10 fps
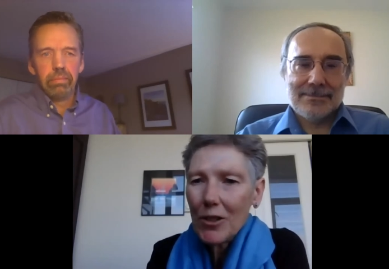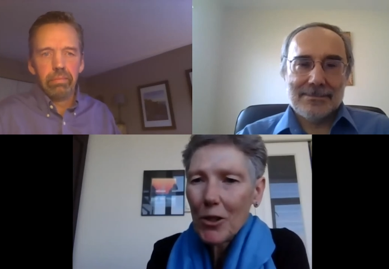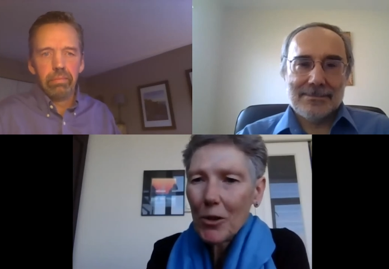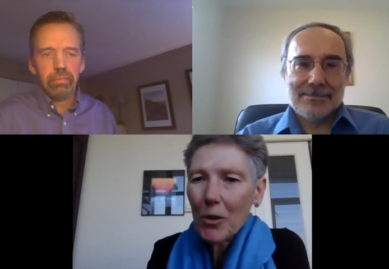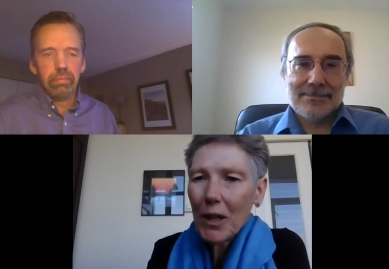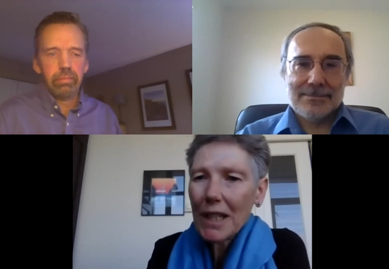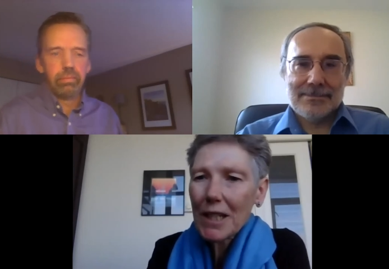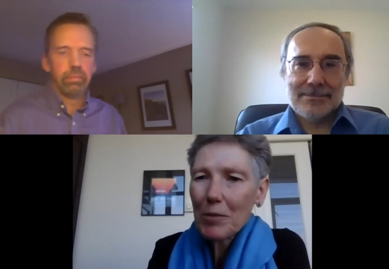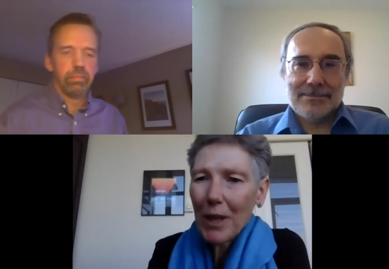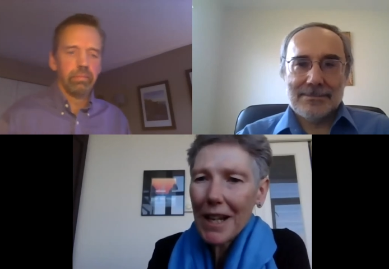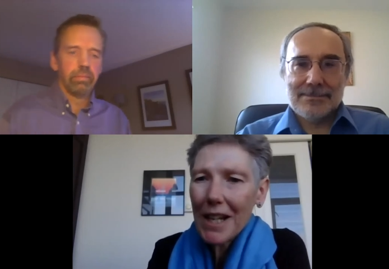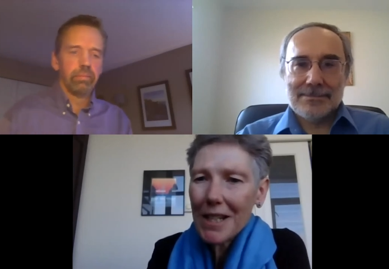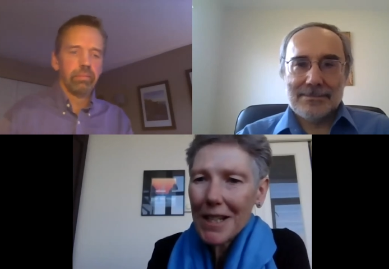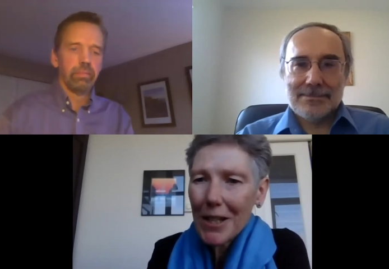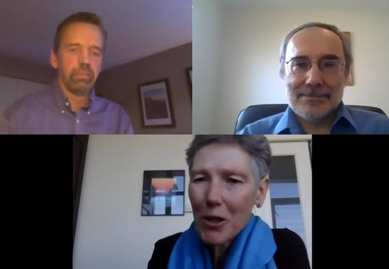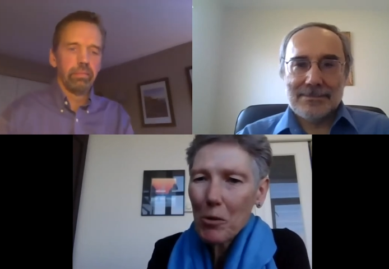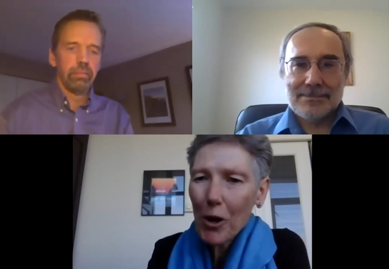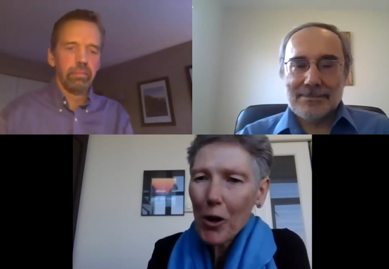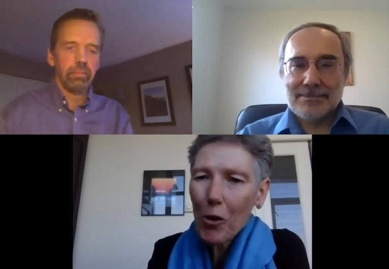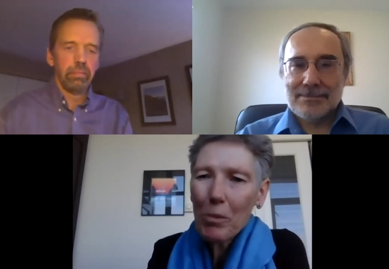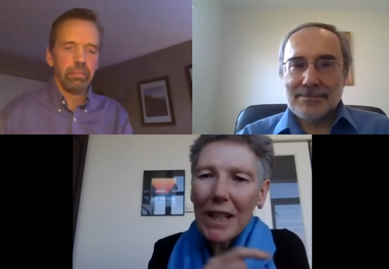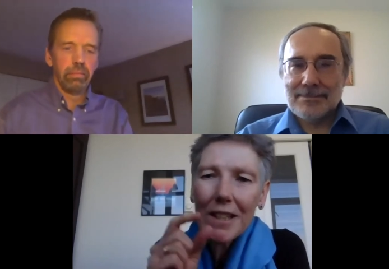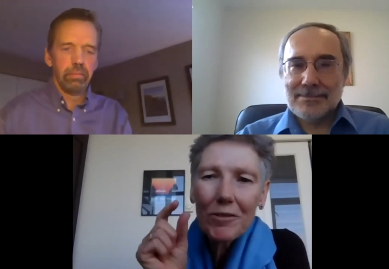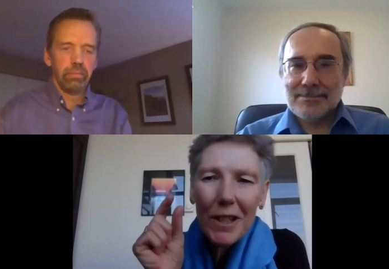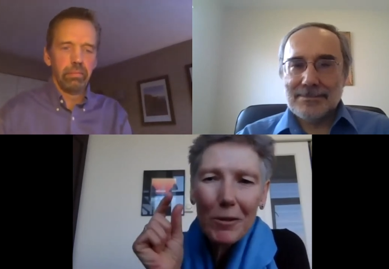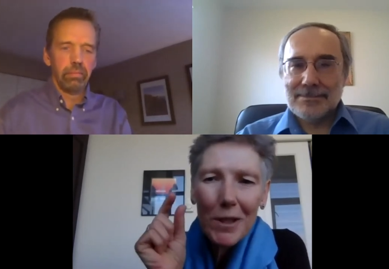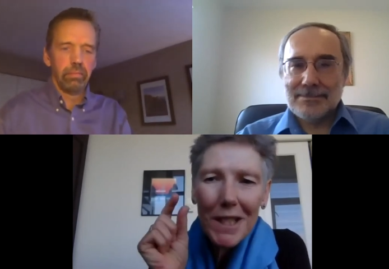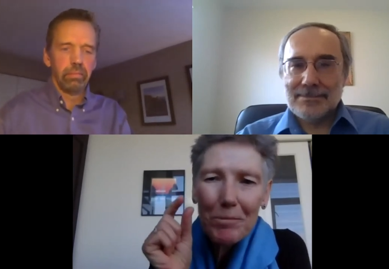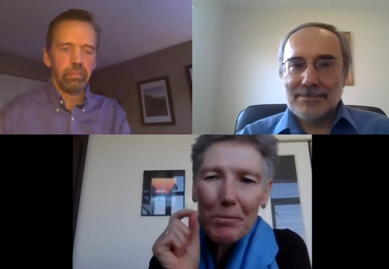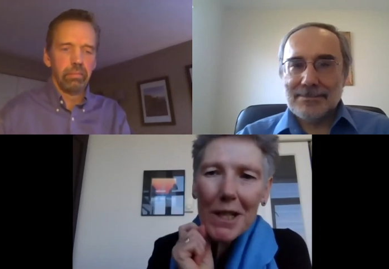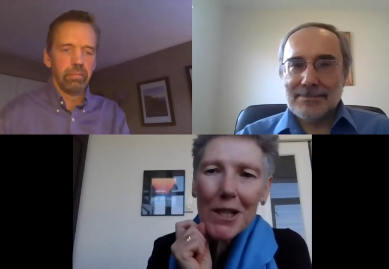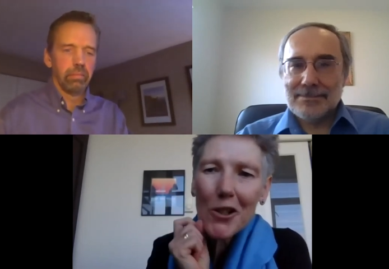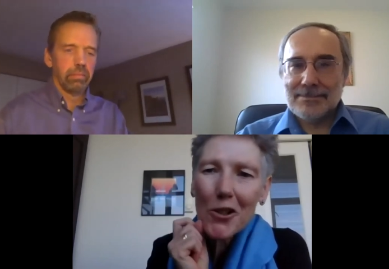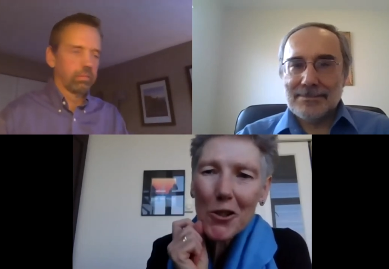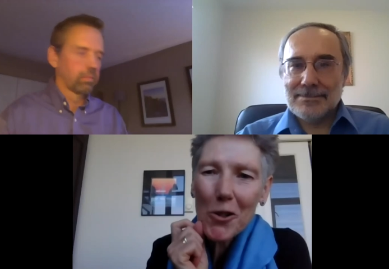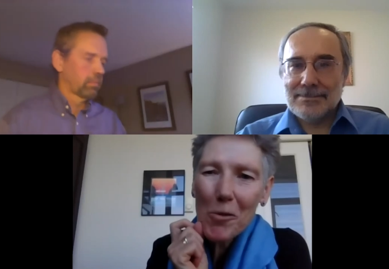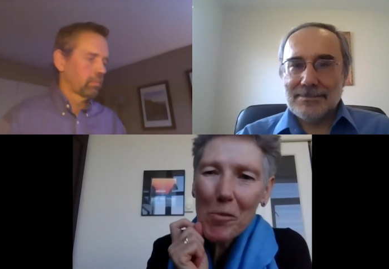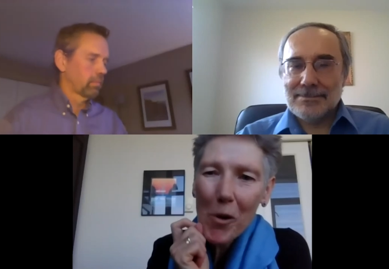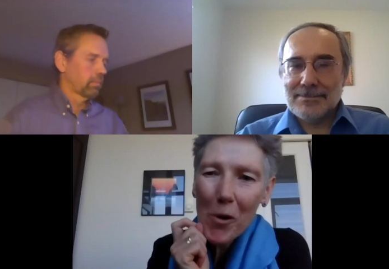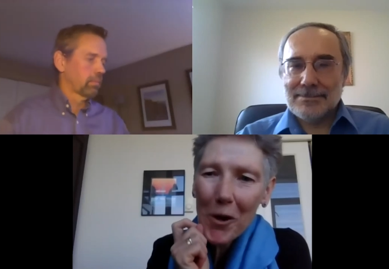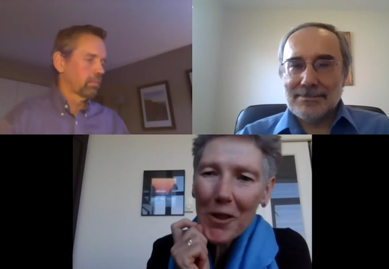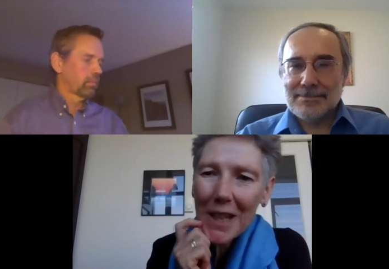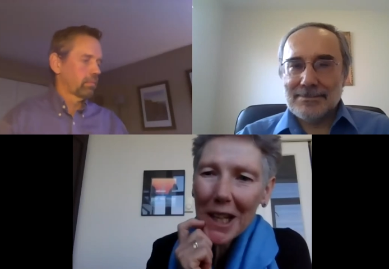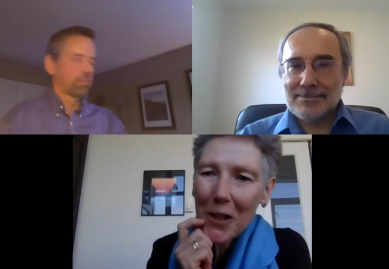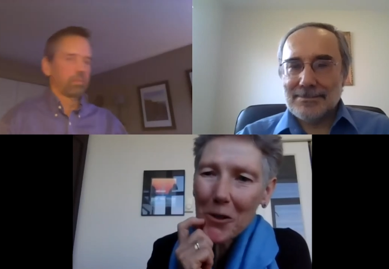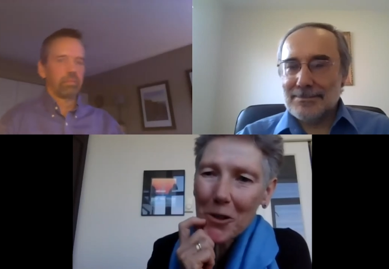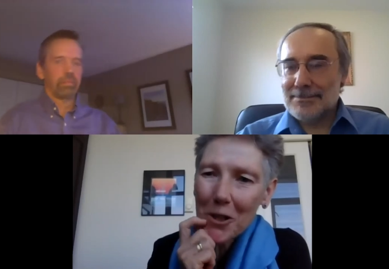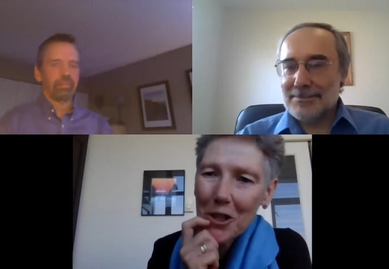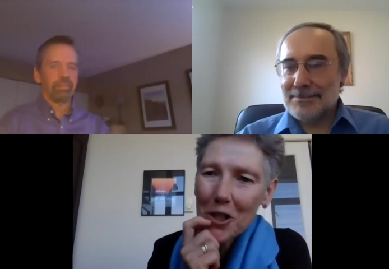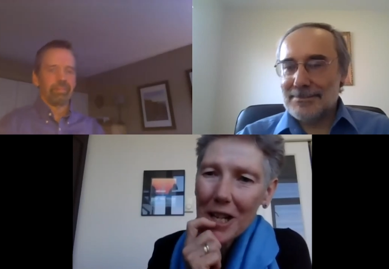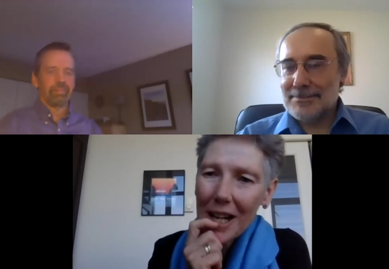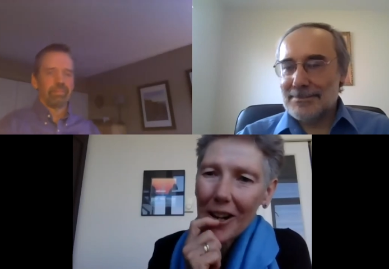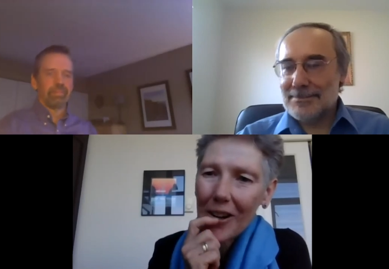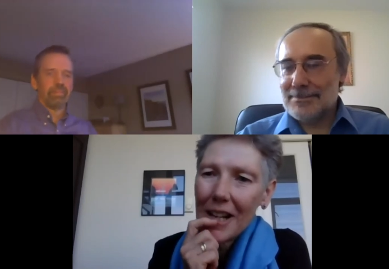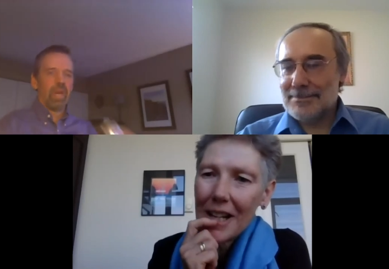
Speaker 1: to explain that you were hoping, if there was a minute or two more, that you could share?